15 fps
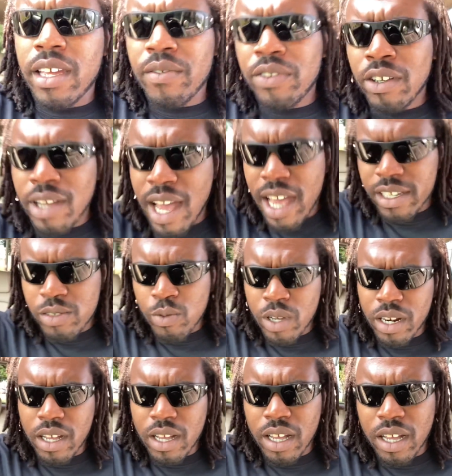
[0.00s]
If you guys
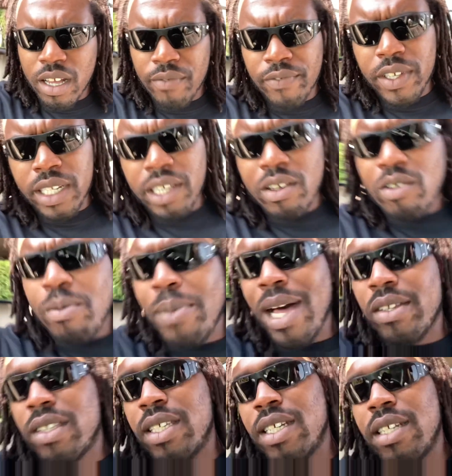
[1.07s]
want a uh, video
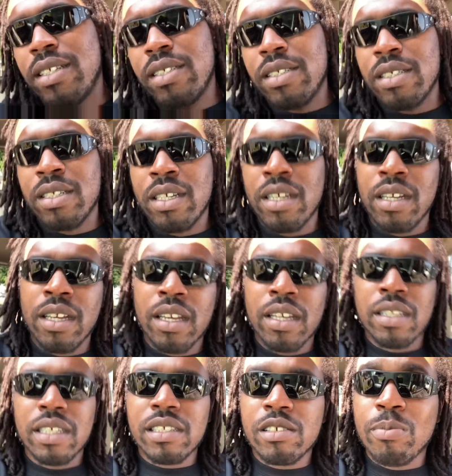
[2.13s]
about this,
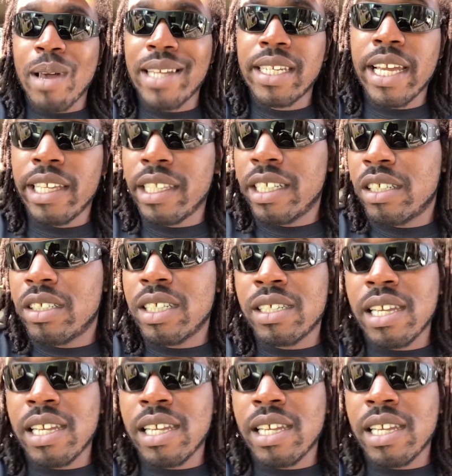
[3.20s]
this is my daily, this